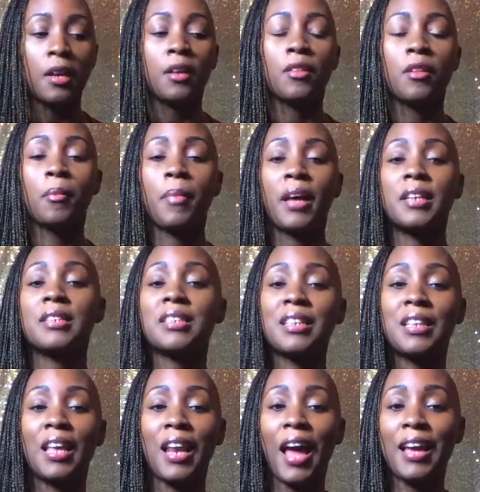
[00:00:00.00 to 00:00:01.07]
the medicine
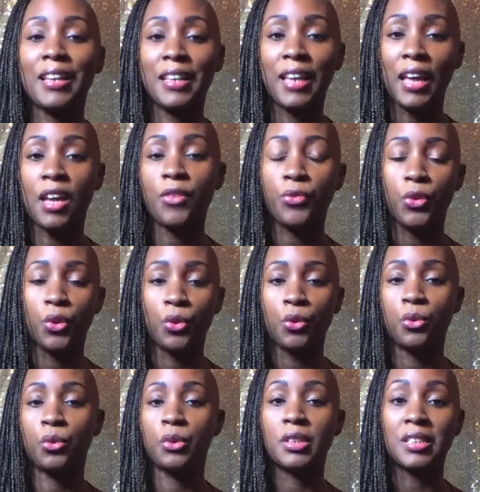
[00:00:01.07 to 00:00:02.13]
that I gave
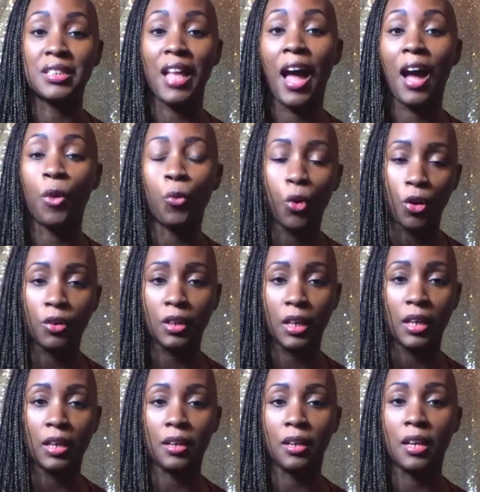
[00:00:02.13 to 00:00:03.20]
you is not
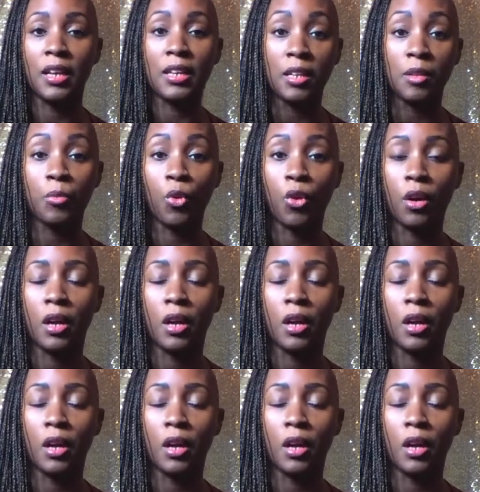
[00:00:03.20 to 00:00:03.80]
working anymore.